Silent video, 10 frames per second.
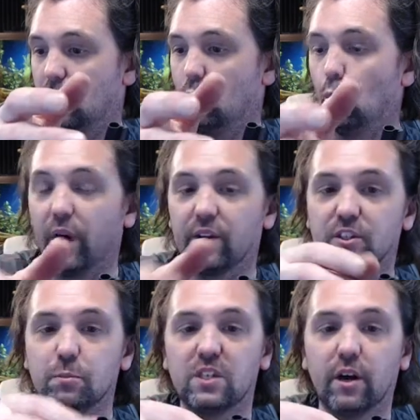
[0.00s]
where this
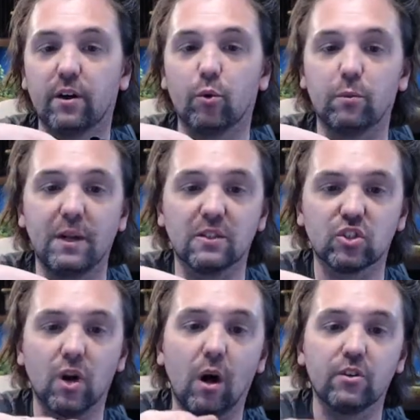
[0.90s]
material would be installed,